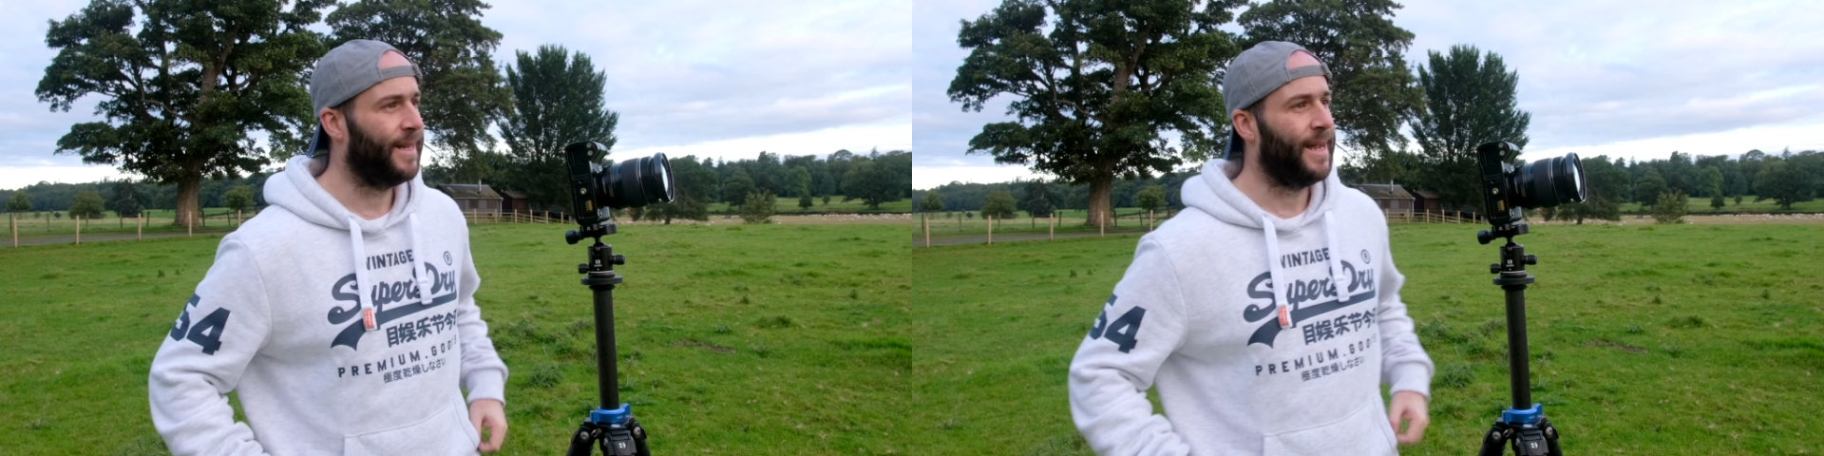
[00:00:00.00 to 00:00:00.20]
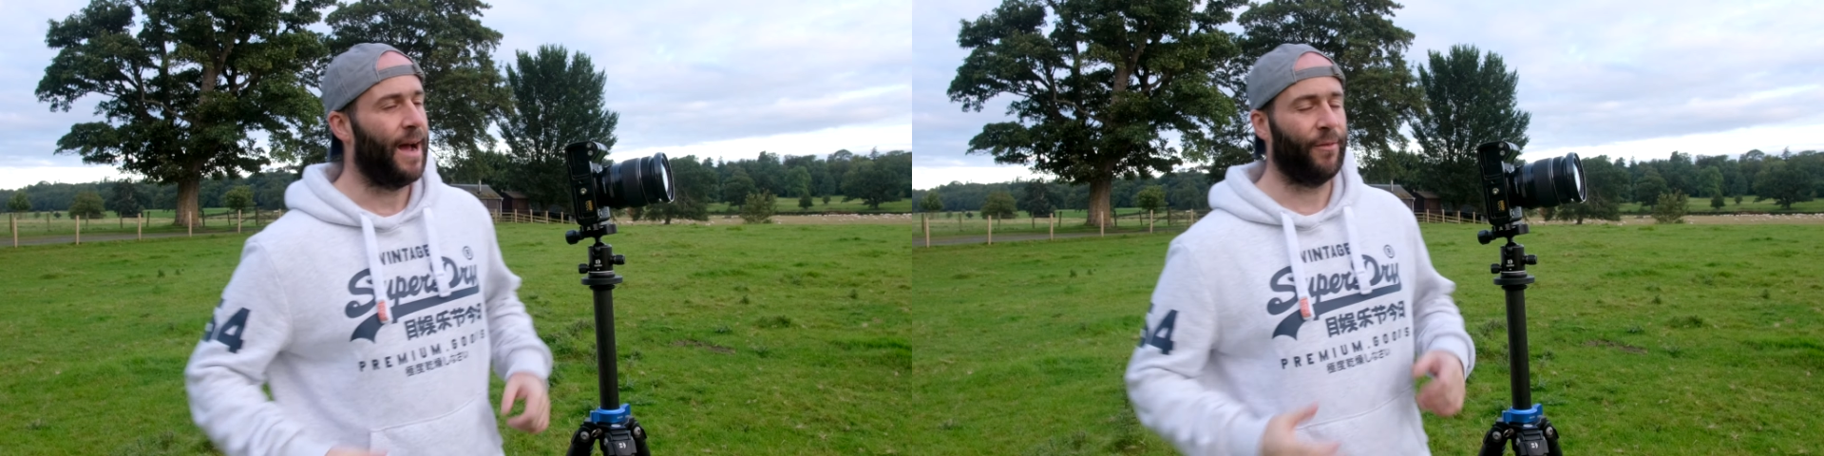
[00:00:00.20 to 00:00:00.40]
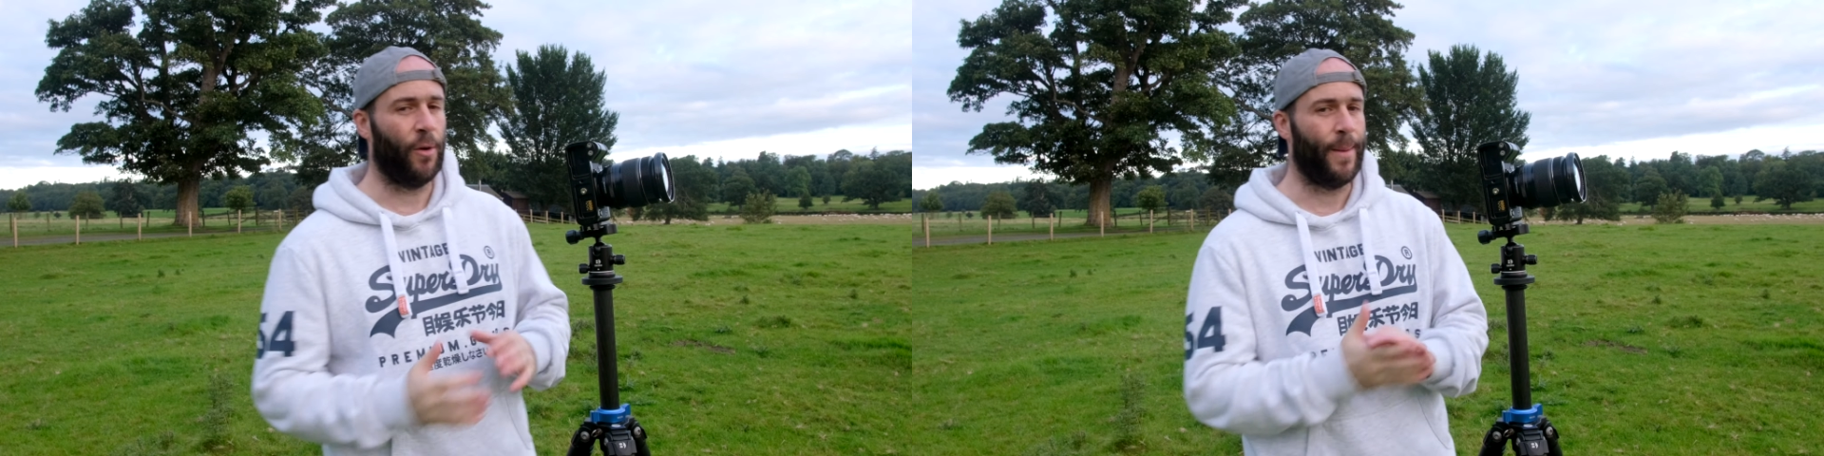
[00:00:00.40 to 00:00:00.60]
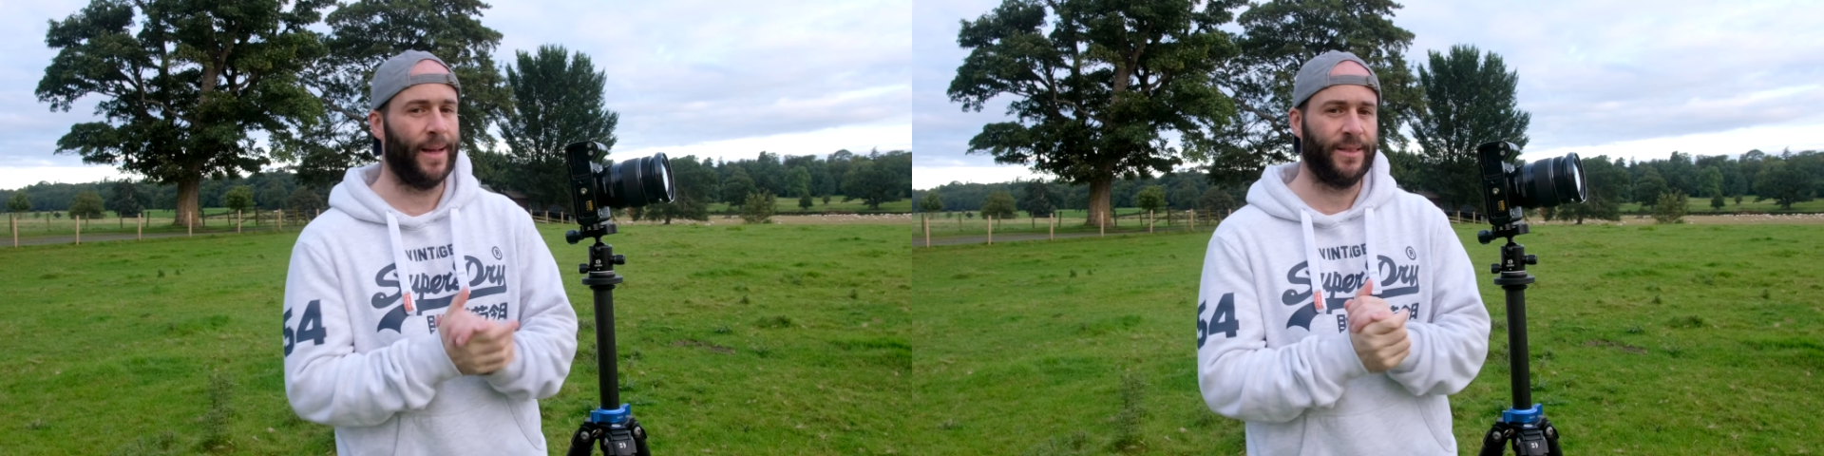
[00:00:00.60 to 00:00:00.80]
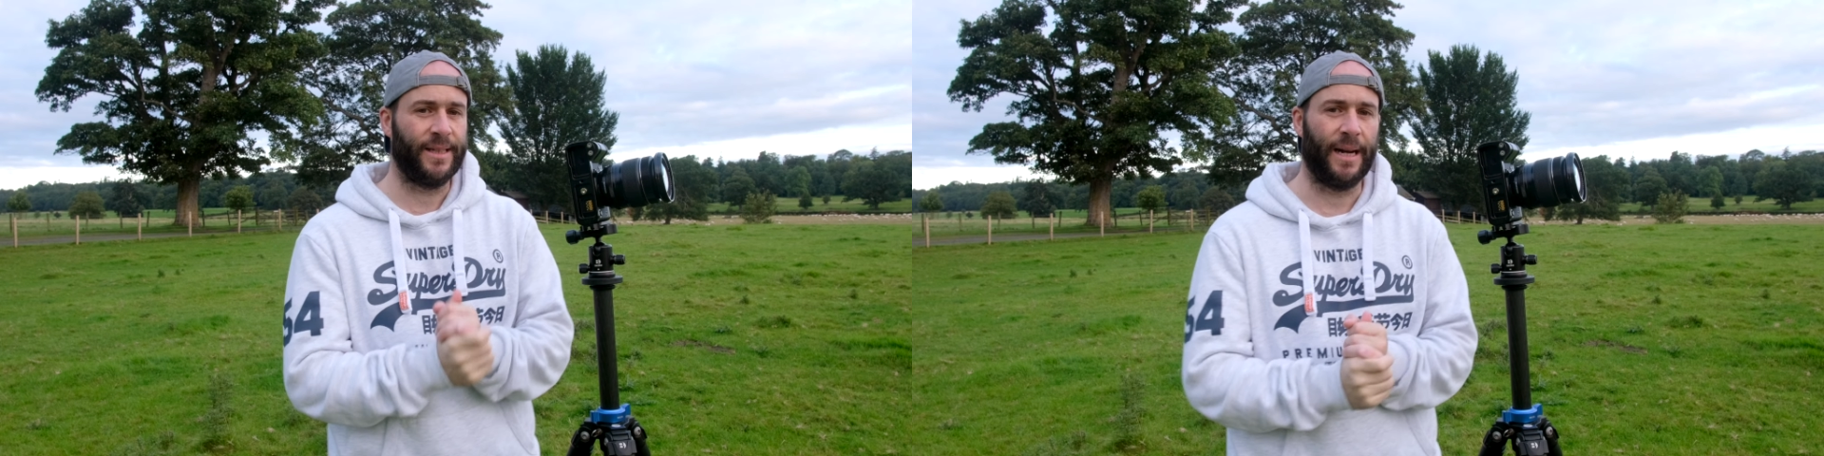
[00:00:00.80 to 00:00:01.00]
I've got my
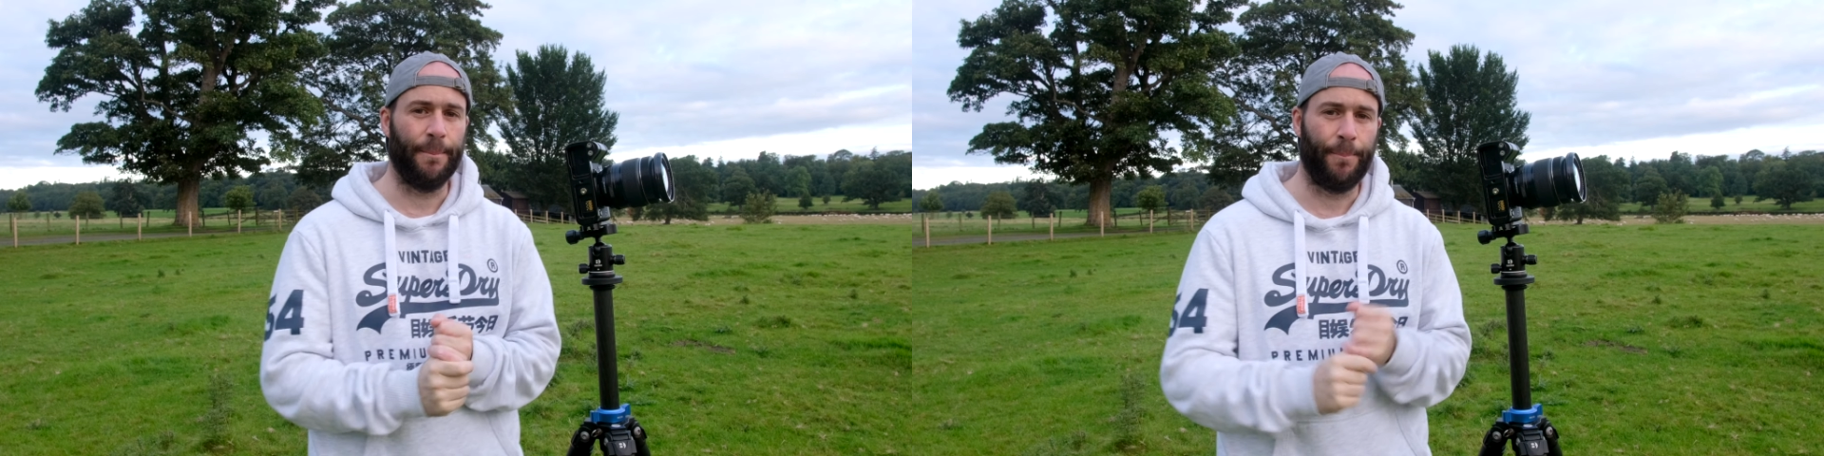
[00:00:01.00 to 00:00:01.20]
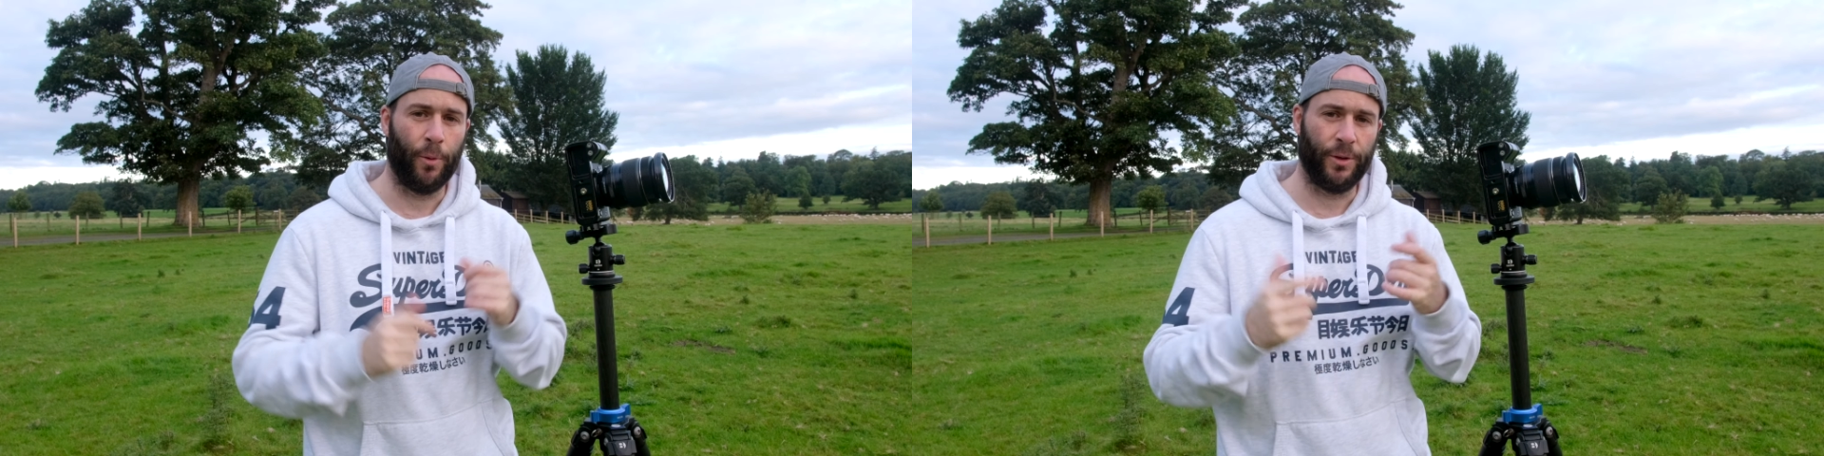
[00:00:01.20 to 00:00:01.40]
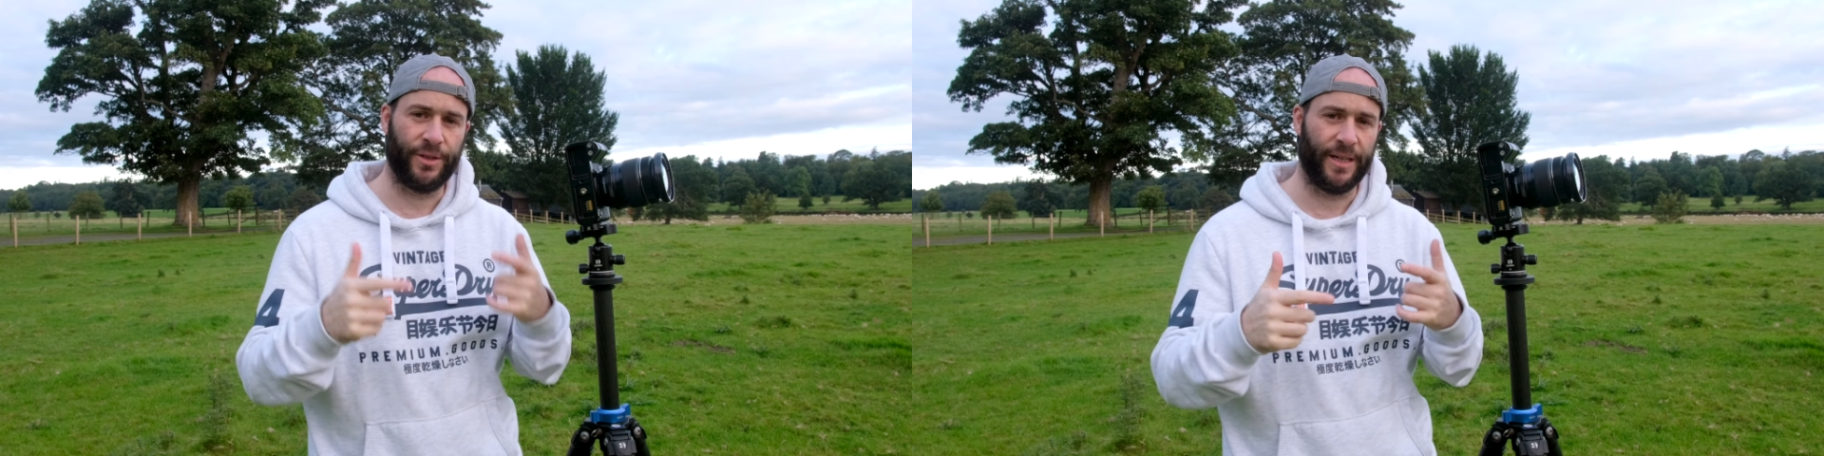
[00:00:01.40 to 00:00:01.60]
Instagram posts